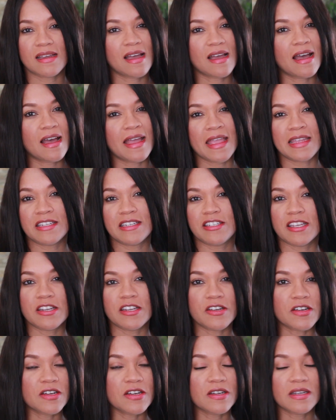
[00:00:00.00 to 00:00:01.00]
I ate
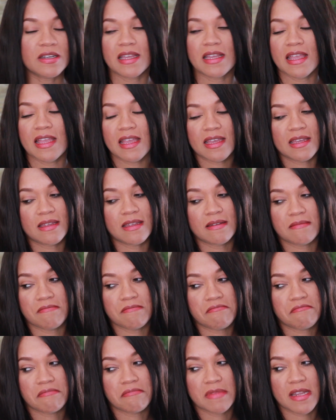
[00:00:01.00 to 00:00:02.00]
dinner
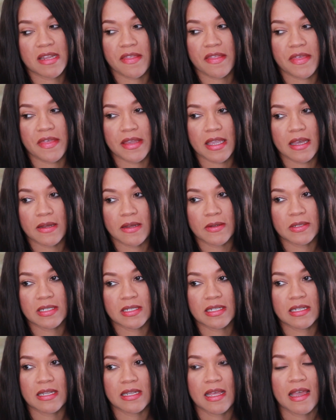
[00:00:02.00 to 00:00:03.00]
and nothing
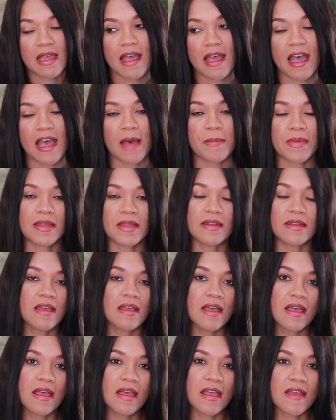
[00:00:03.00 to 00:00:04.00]
else happened.
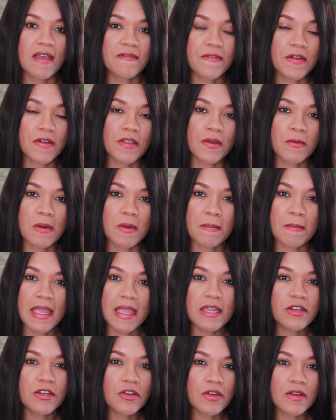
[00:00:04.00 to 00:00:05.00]
And for the
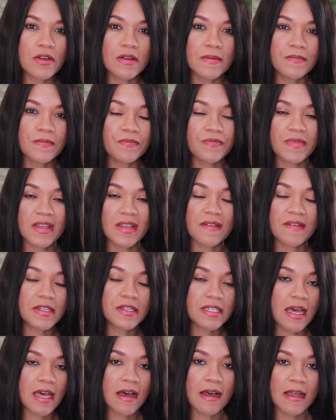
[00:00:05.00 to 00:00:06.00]
remainder of
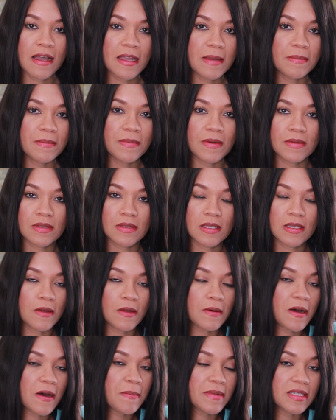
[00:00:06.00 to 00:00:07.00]
the time, you
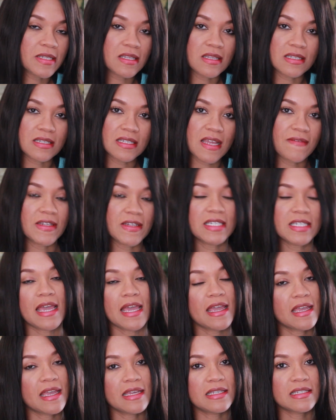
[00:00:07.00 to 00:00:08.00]
know, up until the 7
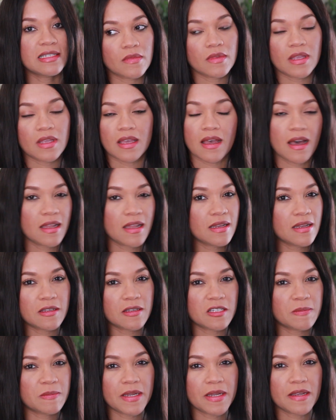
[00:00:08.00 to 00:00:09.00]
days, I didn't
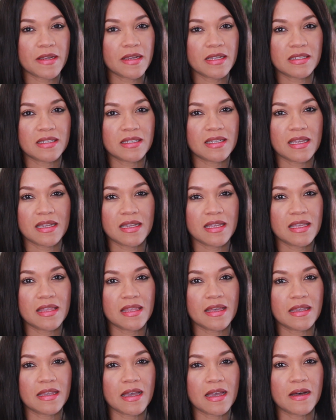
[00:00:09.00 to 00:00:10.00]
experience
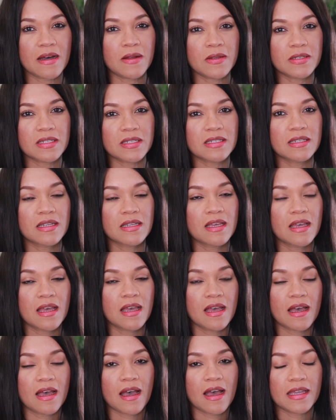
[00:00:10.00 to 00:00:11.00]
anything else.
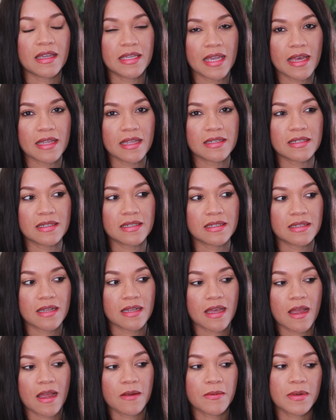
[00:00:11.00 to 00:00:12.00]
I
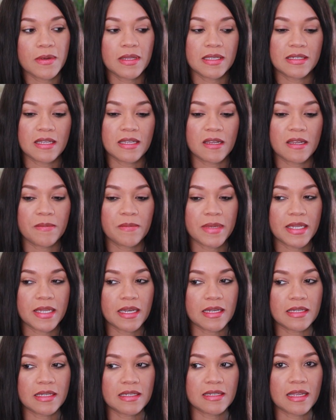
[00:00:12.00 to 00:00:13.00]
guess I really didn't,
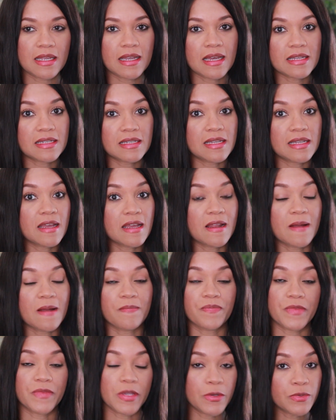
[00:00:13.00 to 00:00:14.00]
because like I said,
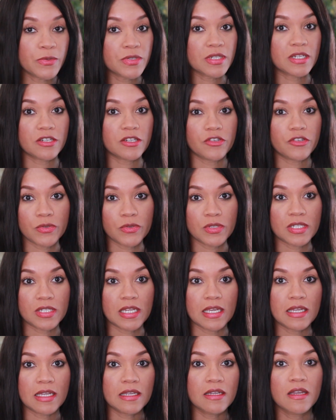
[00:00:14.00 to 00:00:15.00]
I'm used to
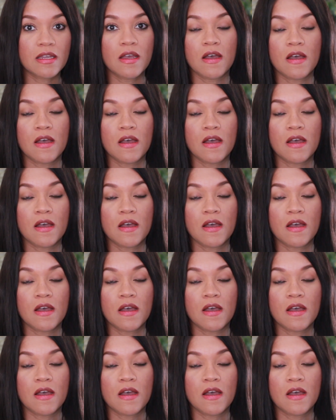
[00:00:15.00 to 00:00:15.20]
juicing